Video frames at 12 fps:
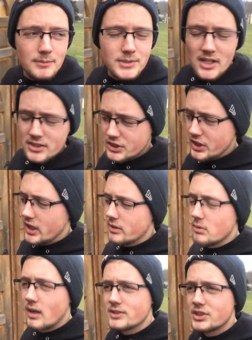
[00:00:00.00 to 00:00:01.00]
Starts good,
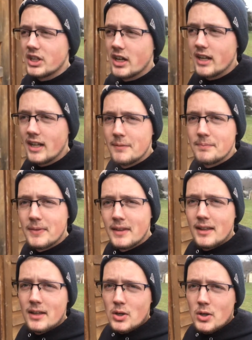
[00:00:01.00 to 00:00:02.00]
runs good.
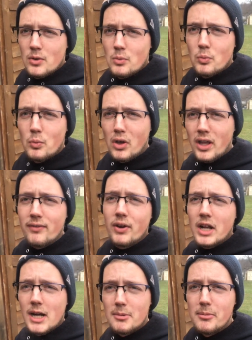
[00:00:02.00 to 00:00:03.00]
We'll give her
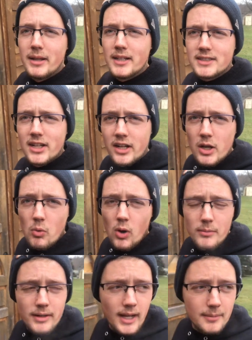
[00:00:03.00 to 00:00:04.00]
a couple minutes here to get
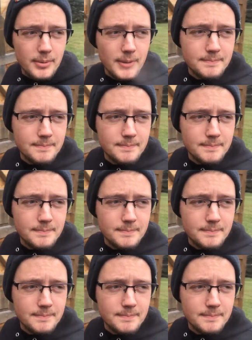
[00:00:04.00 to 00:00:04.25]
warmed up,